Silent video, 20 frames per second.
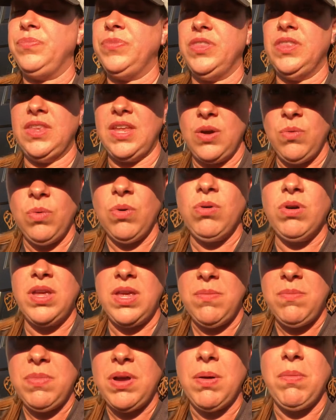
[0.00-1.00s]
They will
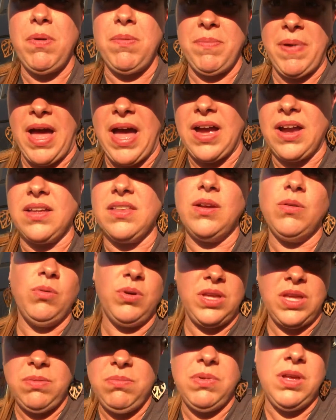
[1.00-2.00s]
keep coming back, and they will
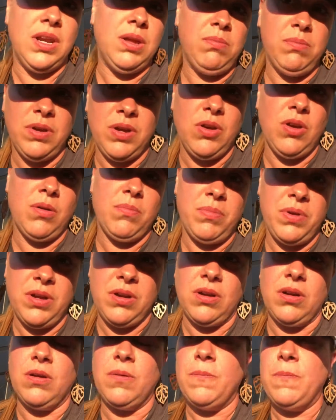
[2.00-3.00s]
keep getting bigger and bigger.